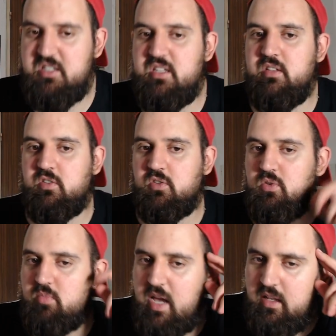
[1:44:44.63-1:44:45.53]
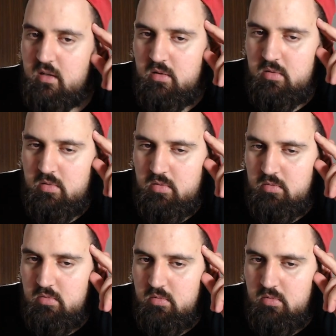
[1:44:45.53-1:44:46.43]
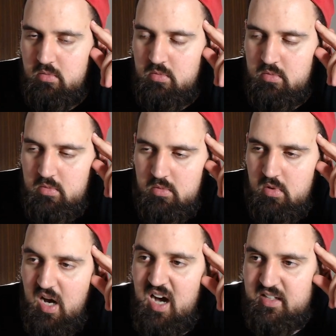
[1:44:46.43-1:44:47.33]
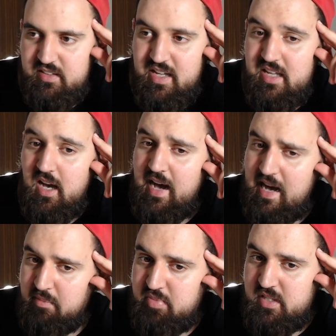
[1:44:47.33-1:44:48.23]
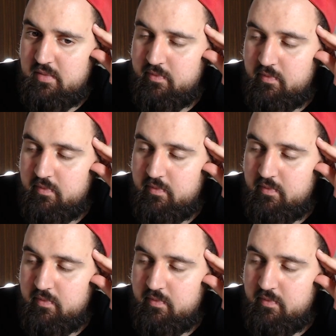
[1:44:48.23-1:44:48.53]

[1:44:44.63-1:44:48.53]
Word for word: these two men, are they happy?